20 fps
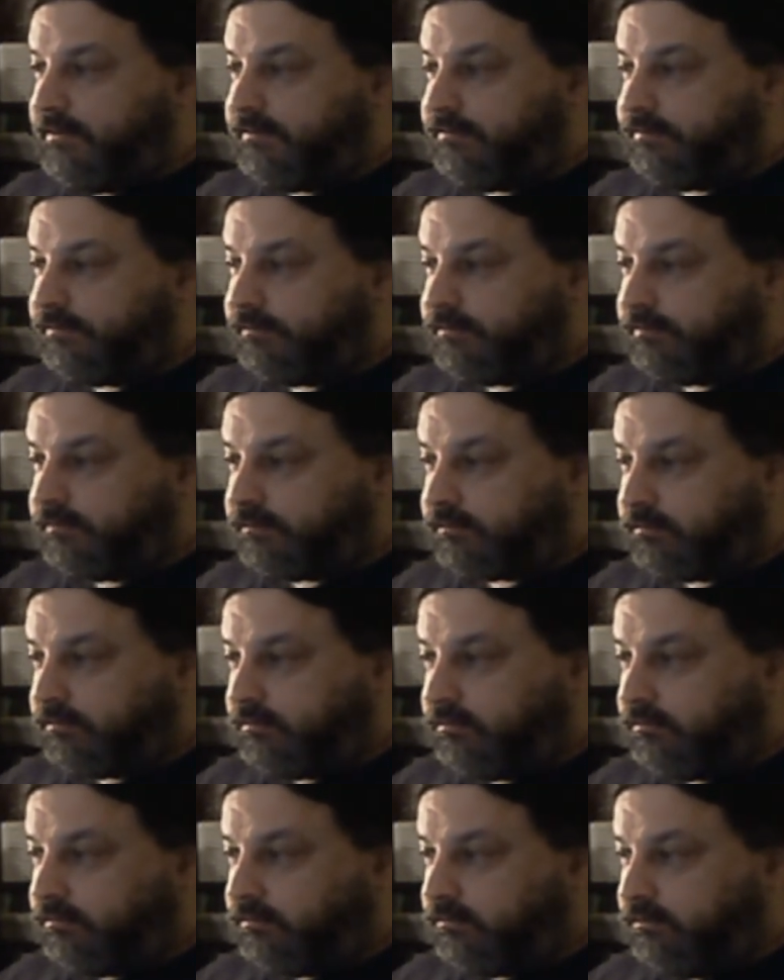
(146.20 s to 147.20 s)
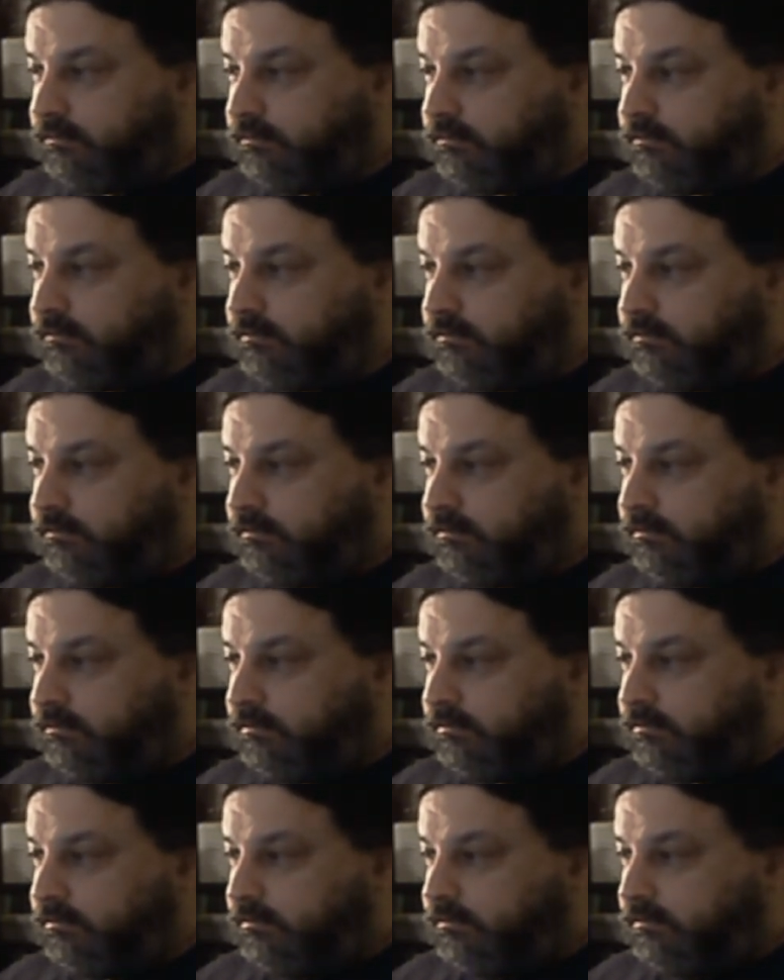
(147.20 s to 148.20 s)

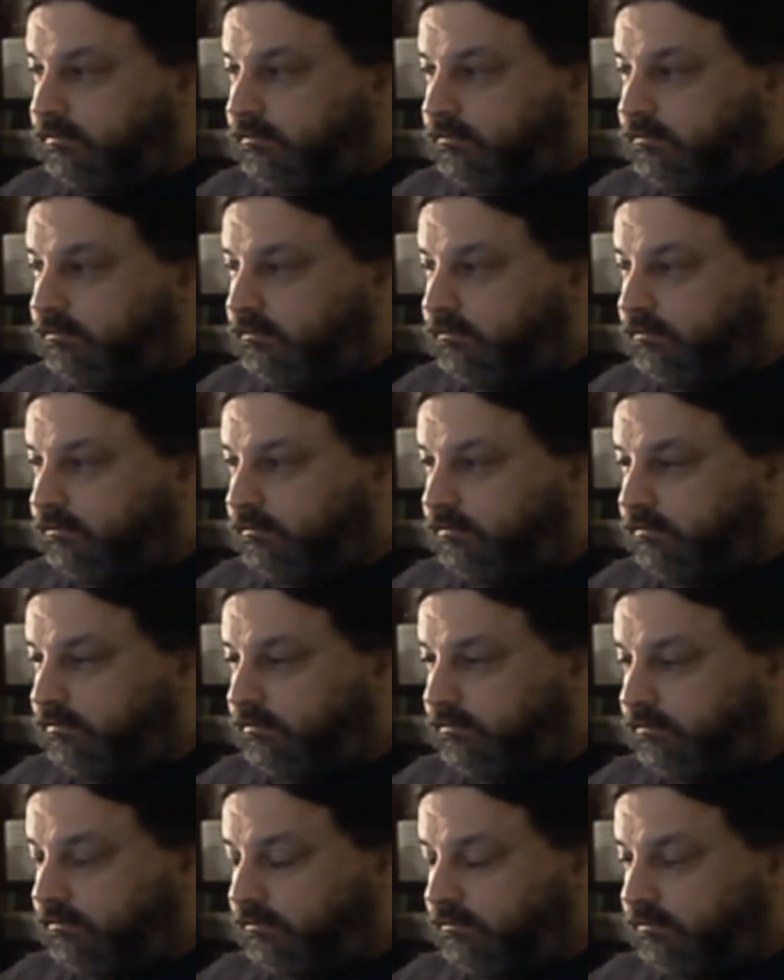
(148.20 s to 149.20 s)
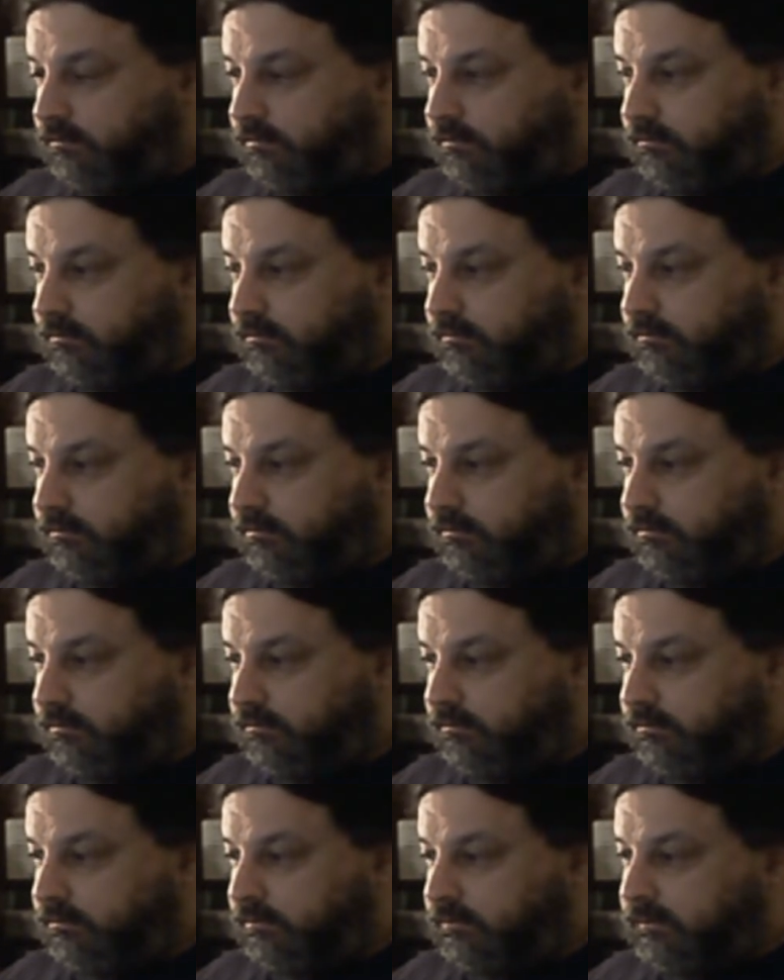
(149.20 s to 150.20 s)

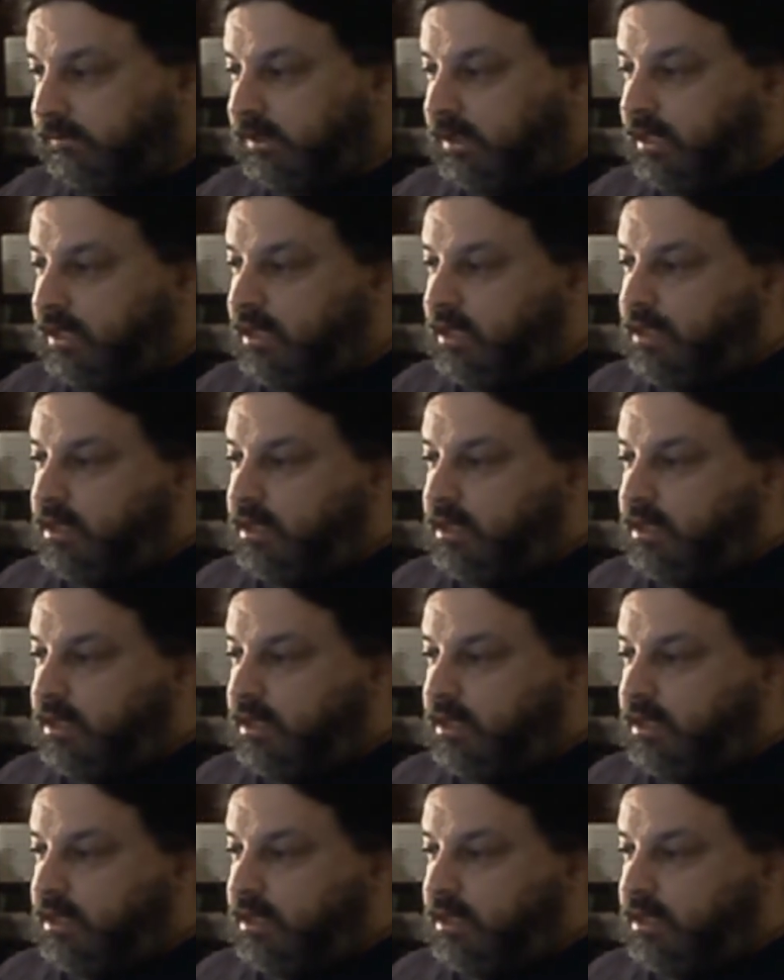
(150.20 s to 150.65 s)
No one is speaking in this clip.